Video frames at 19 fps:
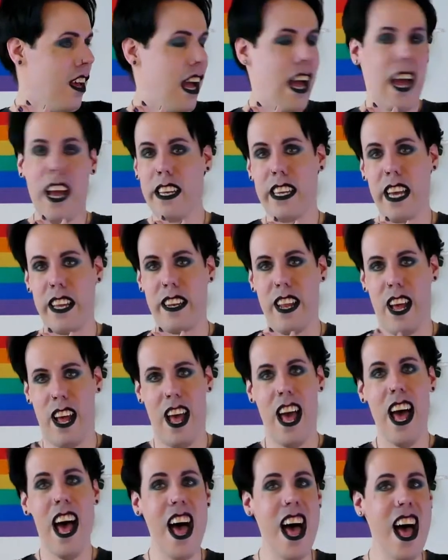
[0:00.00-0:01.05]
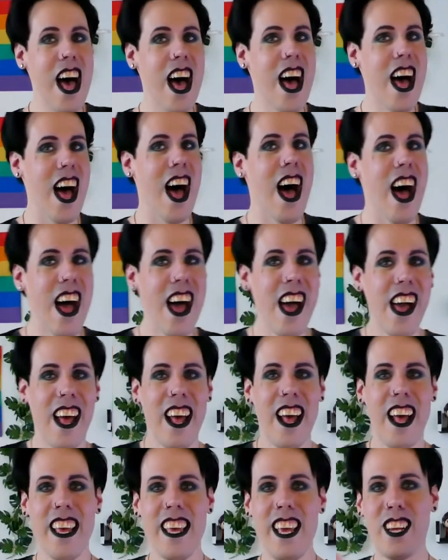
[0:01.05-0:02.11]
again,
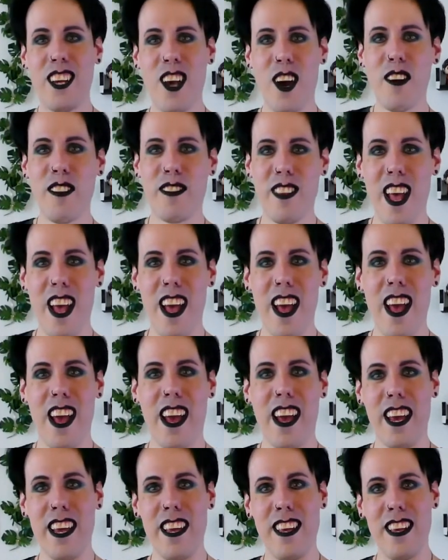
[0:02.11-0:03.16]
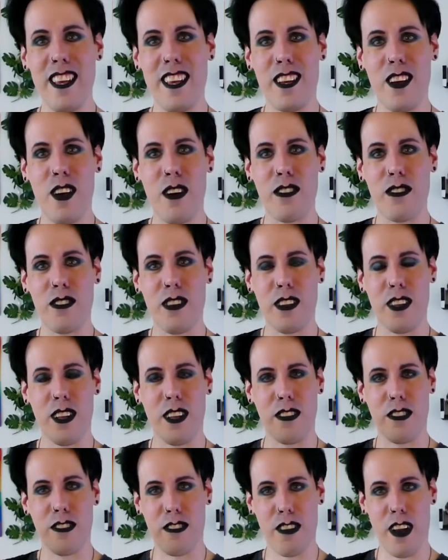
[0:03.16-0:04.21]
he goes there, he goes to the
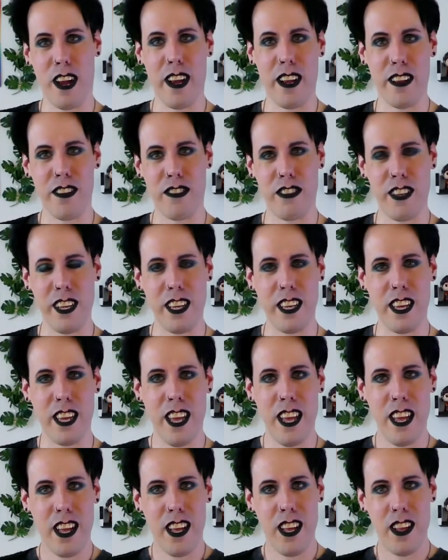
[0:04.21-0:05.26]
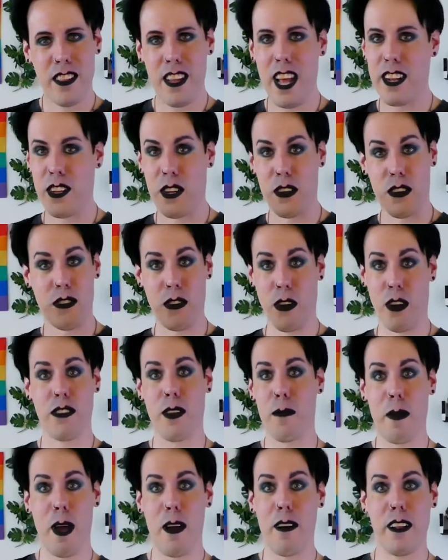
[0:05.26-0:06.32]
sheikh that controls
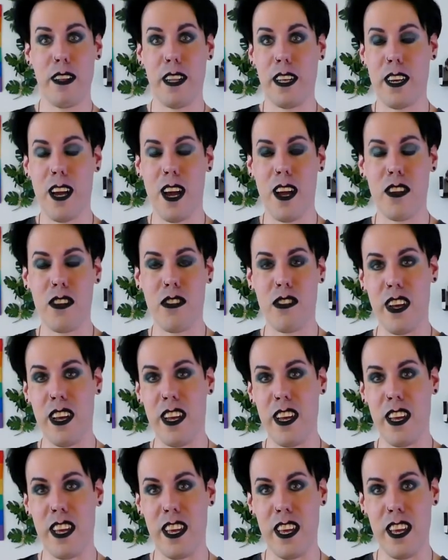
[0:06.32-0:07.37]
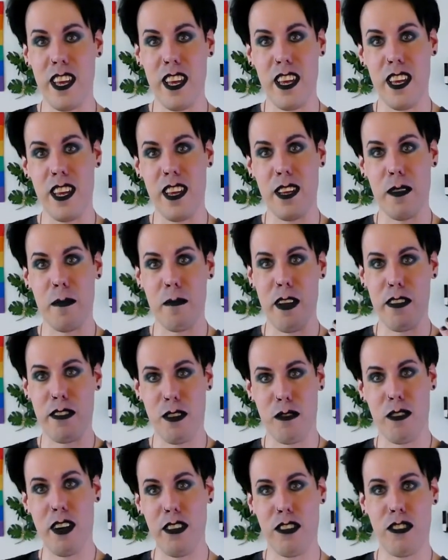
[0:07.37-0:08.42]
apparently the country, he makes a
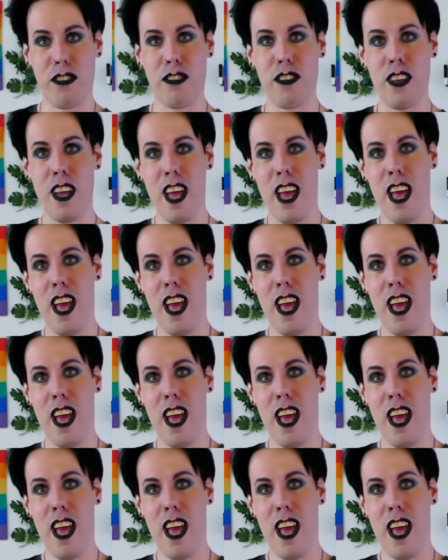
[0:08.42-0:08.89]
wish,